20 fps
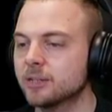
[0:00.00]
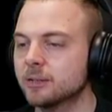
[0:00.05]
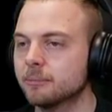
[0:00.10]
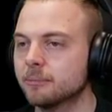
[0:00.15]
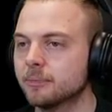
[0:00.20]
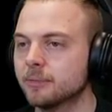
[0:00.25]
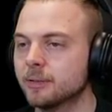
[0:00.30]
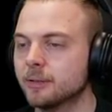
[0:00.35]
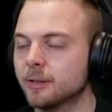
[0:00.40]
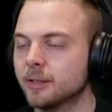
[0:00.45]

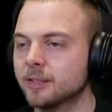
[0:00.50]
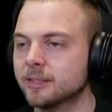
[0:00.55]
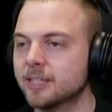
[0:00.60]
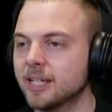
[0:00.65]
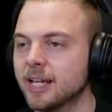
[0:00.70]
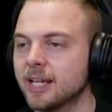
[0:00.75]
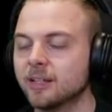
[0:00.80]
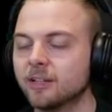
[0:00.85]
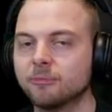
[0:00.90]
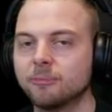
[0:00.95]
in A
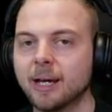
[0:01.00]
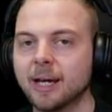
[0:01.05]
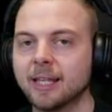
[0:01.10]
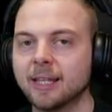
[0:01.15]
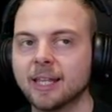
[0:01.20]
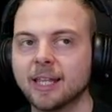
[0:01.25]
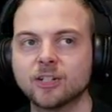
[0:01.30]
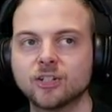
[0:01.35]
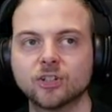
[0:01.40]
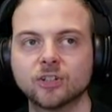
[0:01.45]
Tale of My
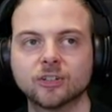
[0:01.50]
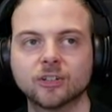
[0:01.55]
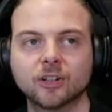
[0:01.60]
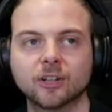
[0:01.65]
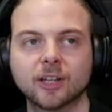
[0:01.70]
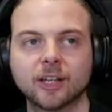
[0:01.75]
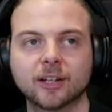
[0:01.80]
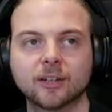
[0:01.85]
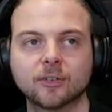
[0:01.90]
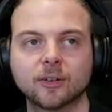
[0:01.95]
Legend.
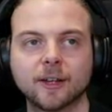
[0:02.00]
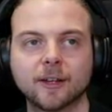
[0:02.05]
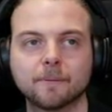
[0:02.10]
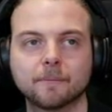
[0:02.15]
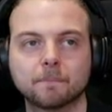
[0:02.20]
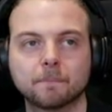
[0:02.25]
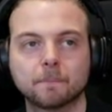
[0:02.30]
Okay, great.